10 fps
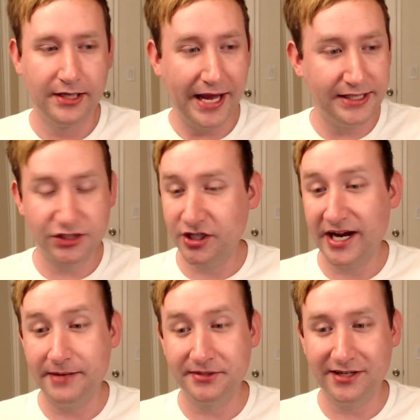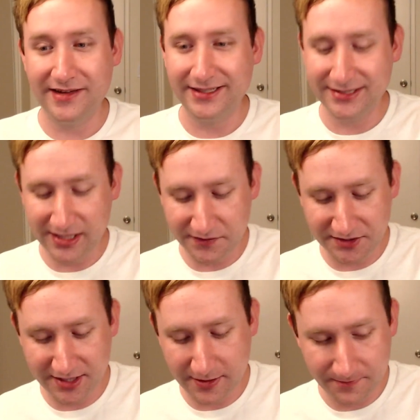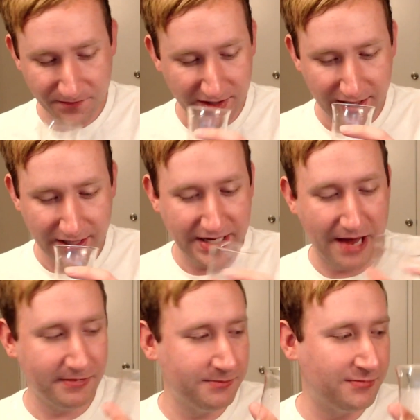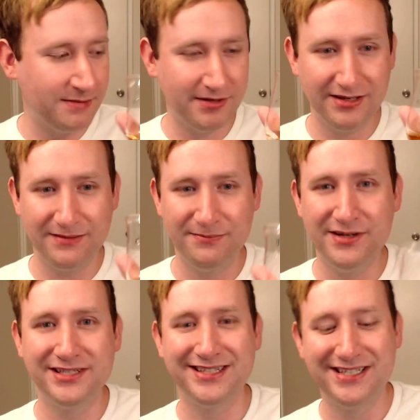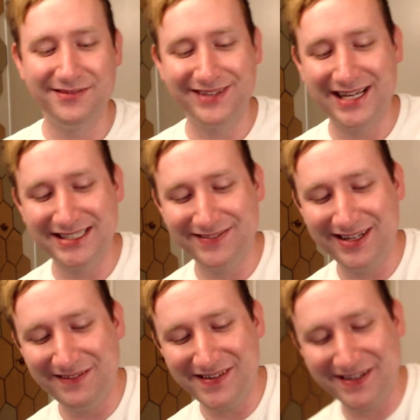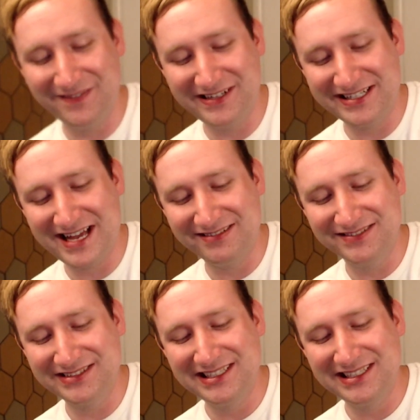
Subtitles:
Instagrams and all that stuff. So yeah, I'm gonna put this in the dump glass. I'm not gonna finish that one.